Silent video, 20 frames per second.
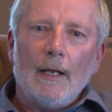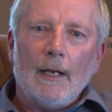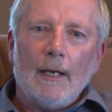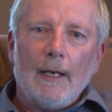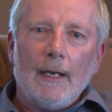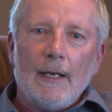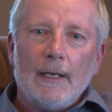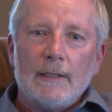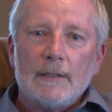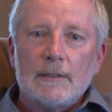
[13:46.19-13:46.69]

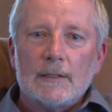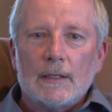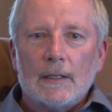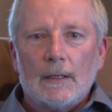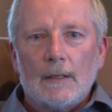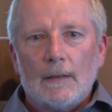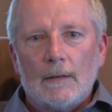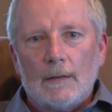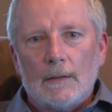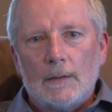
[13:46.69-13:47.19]
And
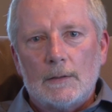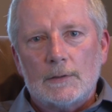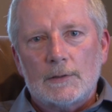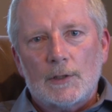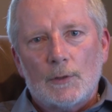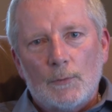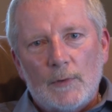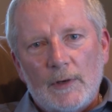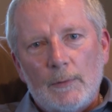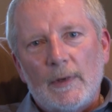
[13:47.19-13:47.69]

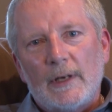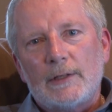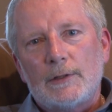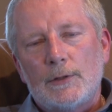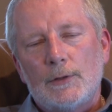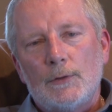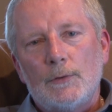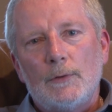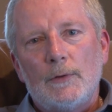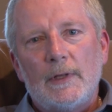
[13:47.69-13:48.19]
so we went
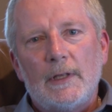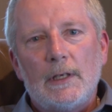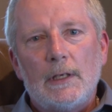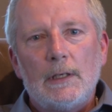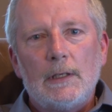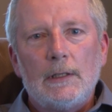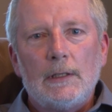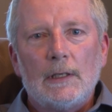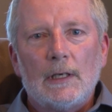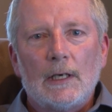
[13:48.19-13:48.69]
to
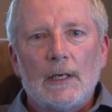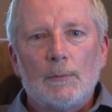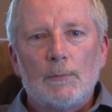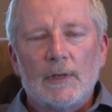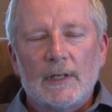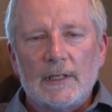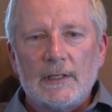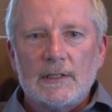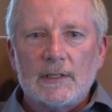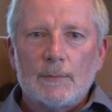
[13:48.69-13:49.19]
the
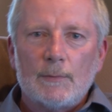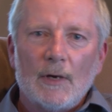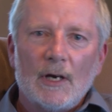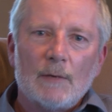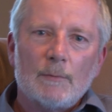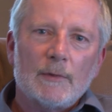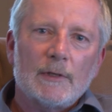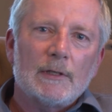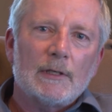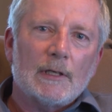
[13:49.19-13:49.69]
police
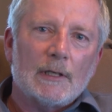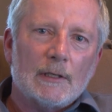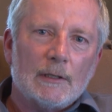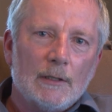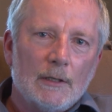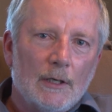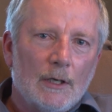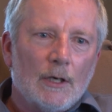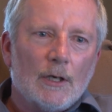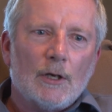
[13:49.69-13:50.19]
department and
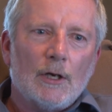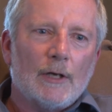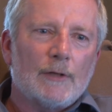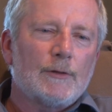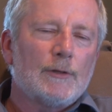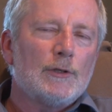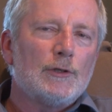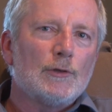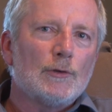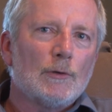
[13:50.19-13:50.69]

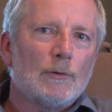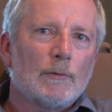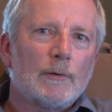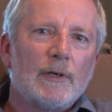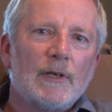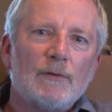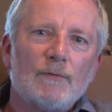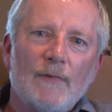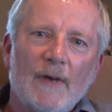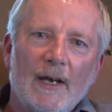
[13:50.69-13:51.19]
got the
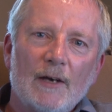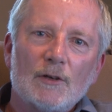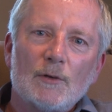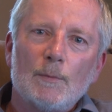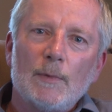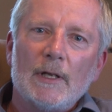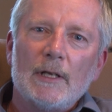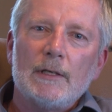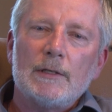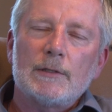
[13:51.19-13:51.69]
jewelry and found a
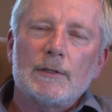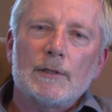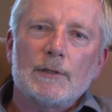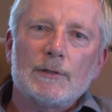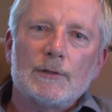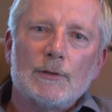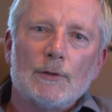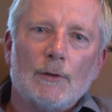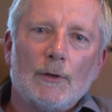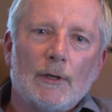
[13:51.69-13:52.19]
place to
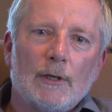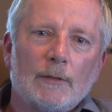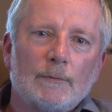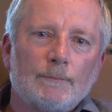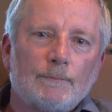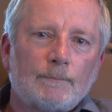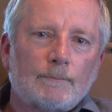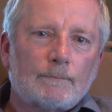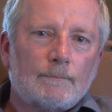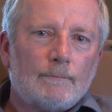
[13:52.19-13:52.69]
store
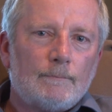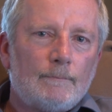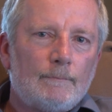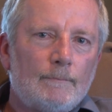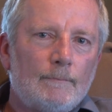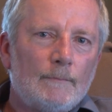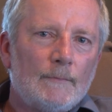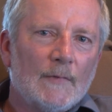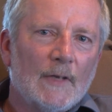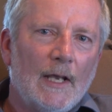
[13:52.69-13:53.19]

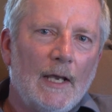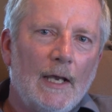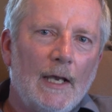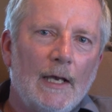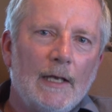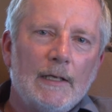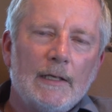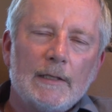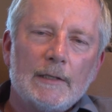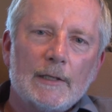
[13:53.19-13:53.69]
it.
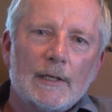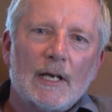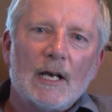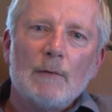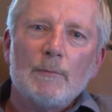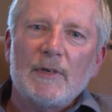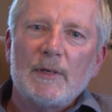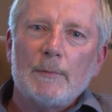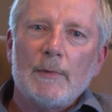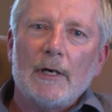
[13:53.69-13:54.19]
And in the
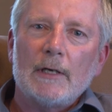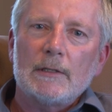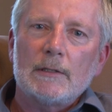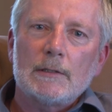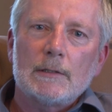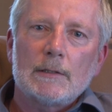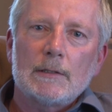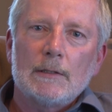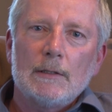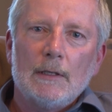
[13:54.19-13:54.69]
coming
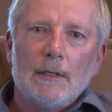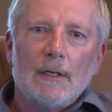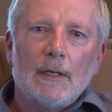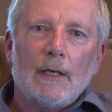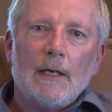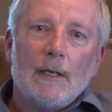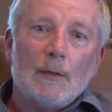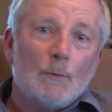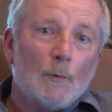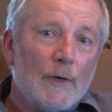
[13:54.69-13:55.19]
months
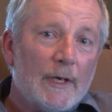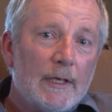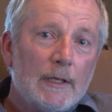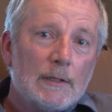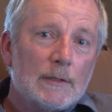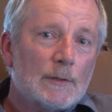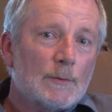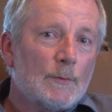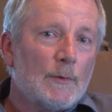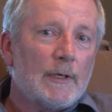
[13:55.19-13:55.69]
and
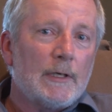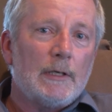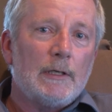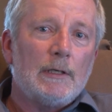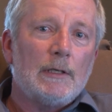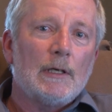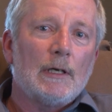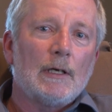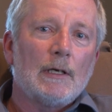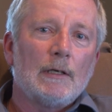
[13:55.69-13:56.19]
weeks,
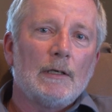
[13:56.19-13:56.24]
we